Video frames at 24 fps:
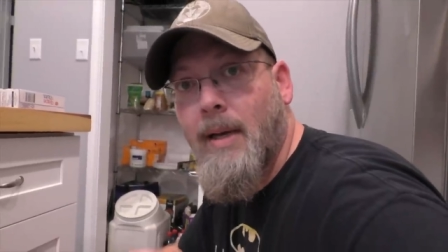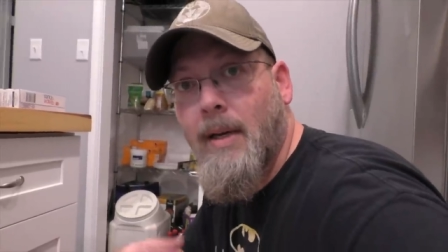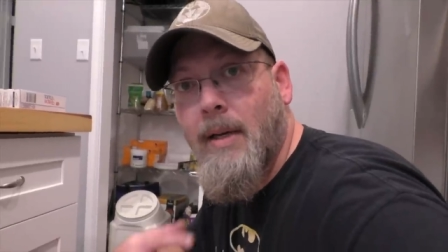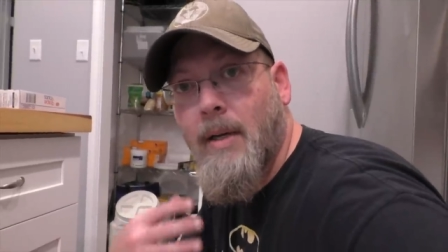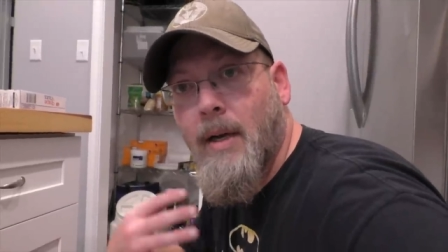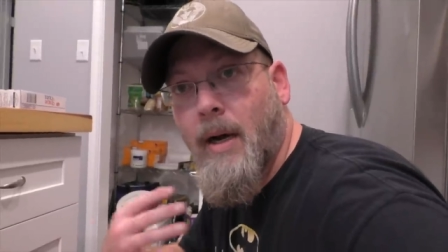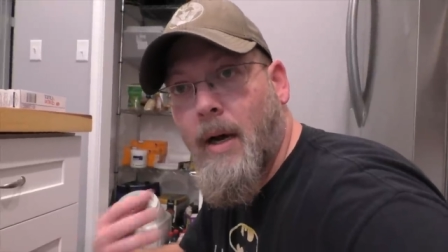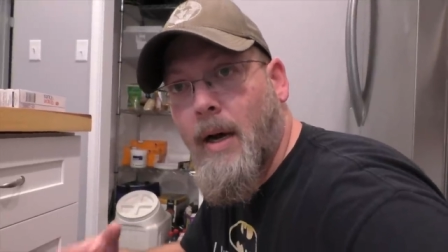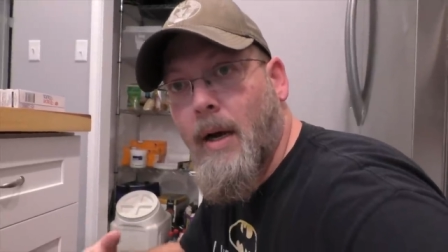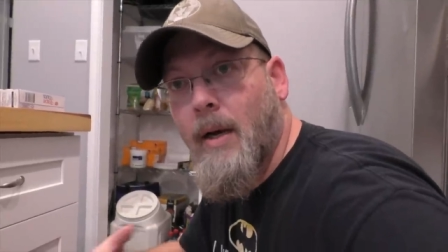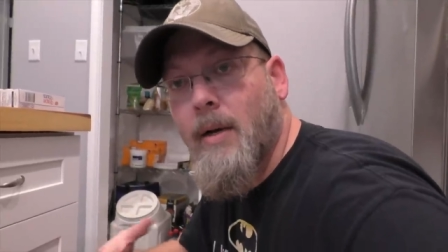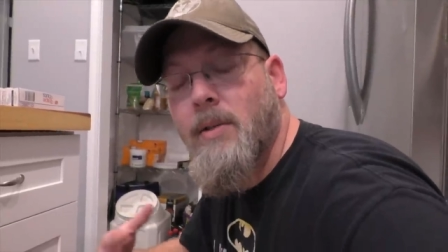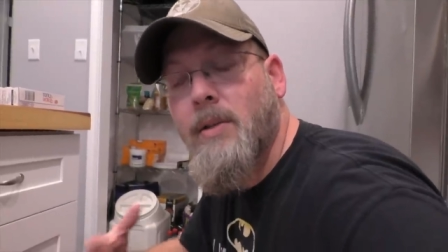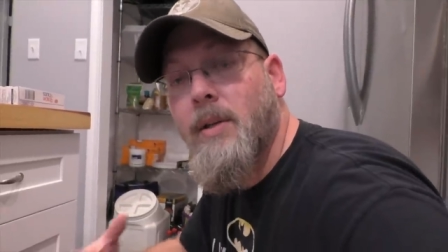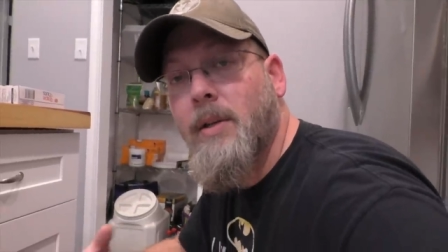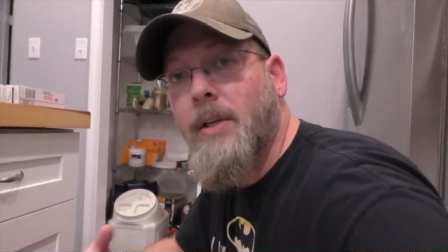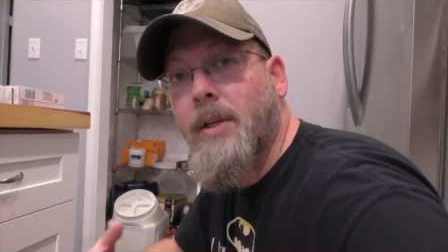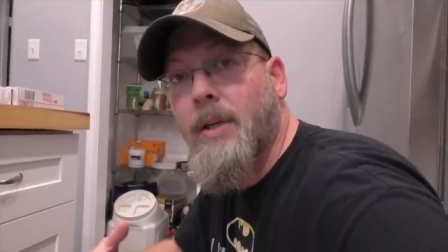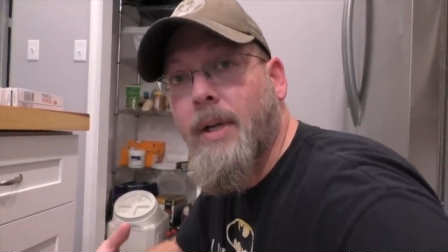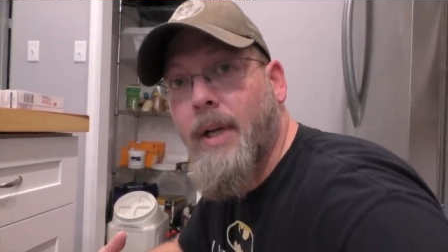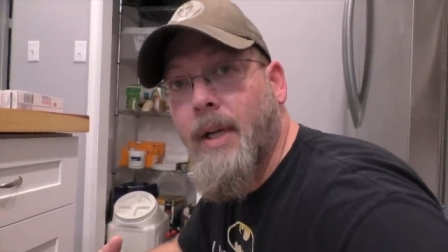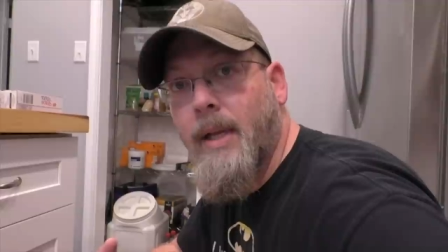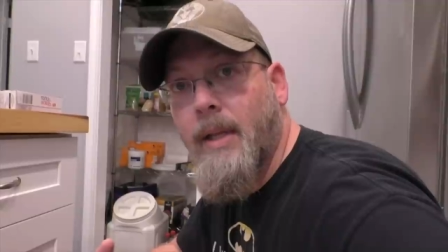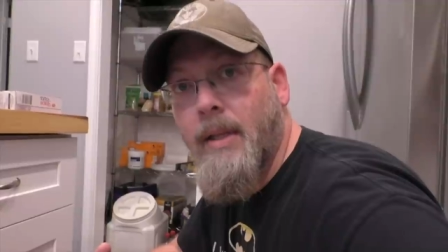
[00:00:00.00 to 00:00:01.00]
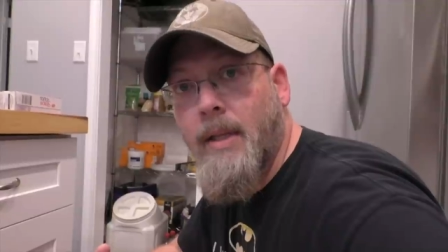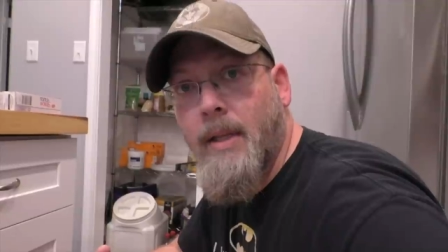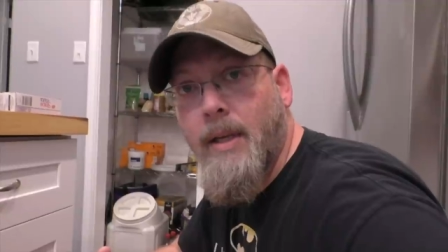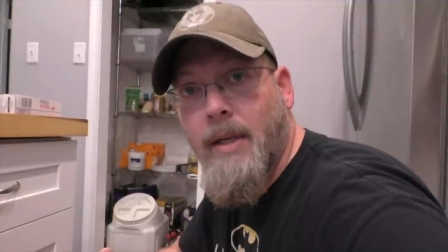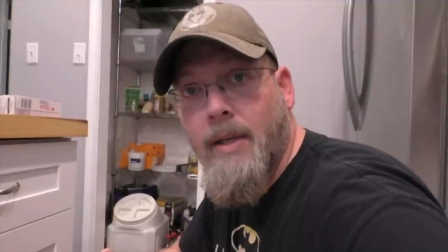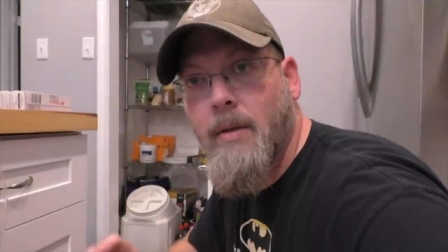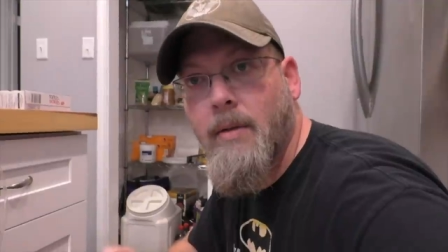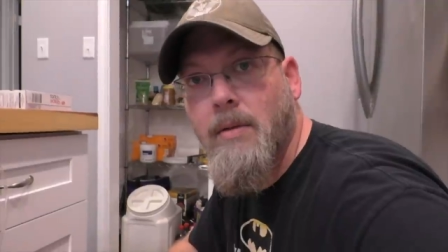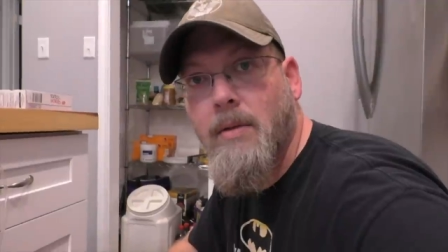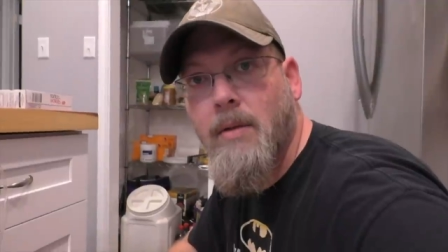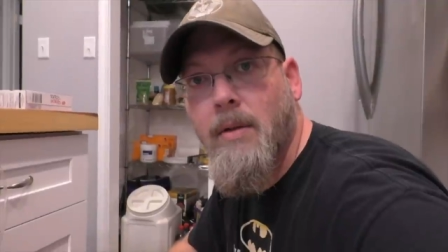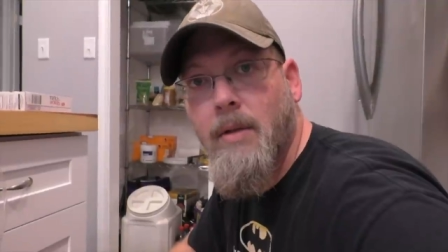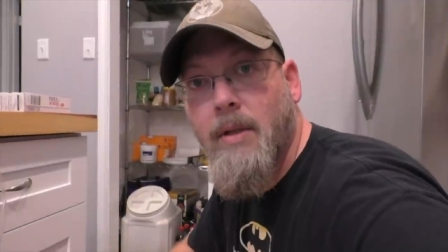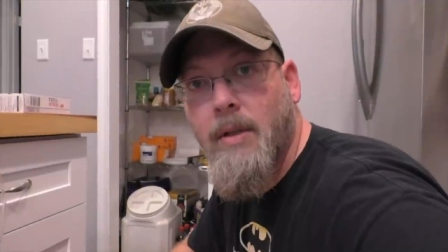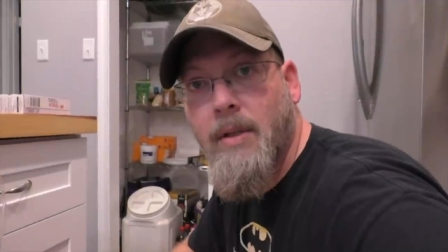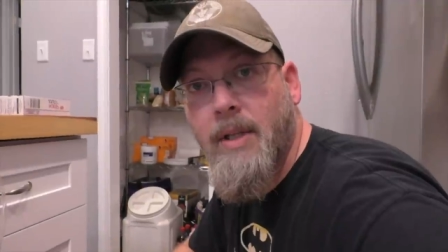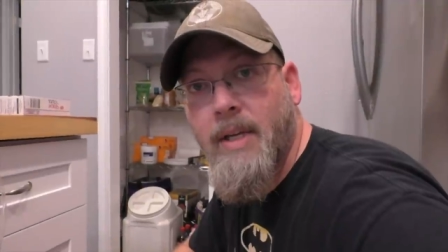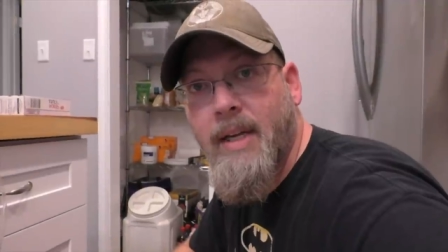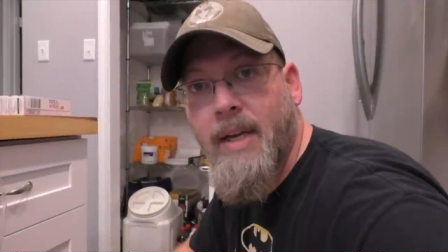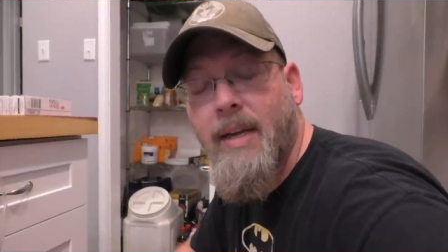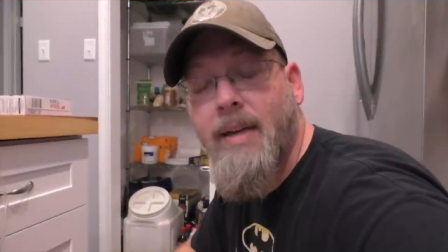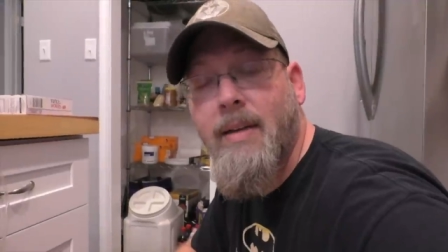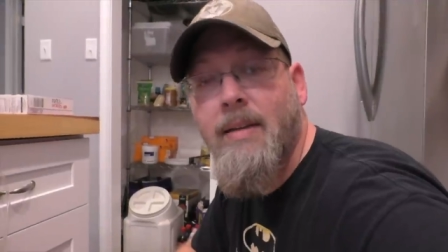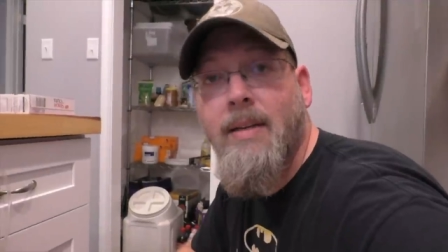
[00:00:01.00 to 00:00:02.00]
to oxygenate these so that
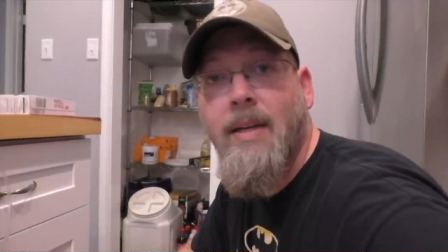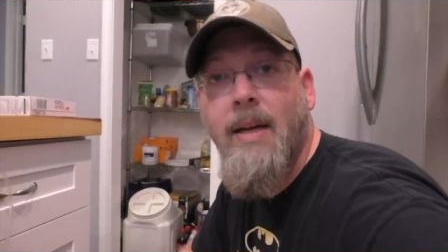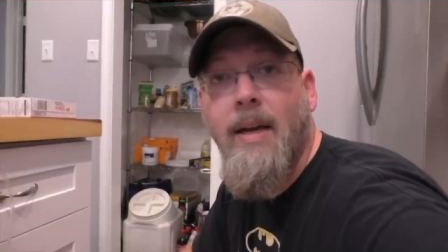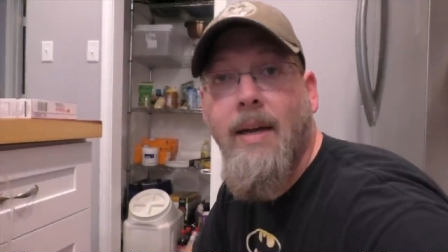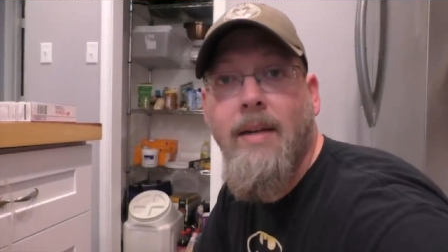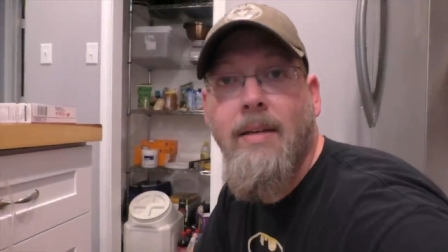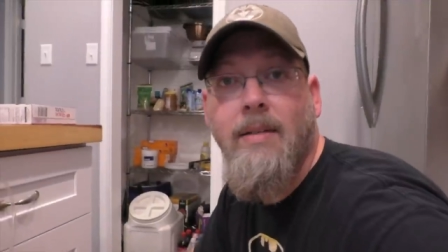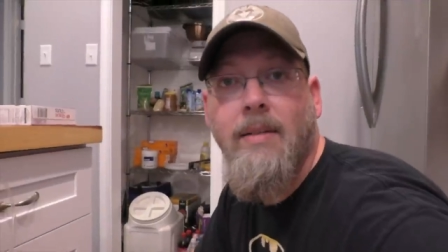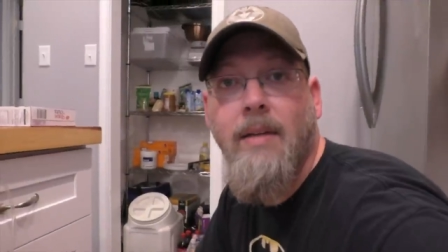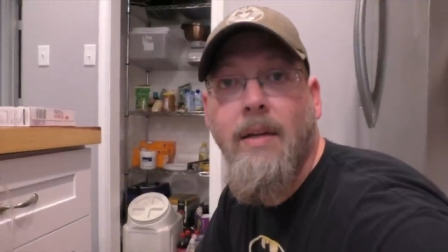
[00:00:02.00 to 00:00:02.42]
the yeast has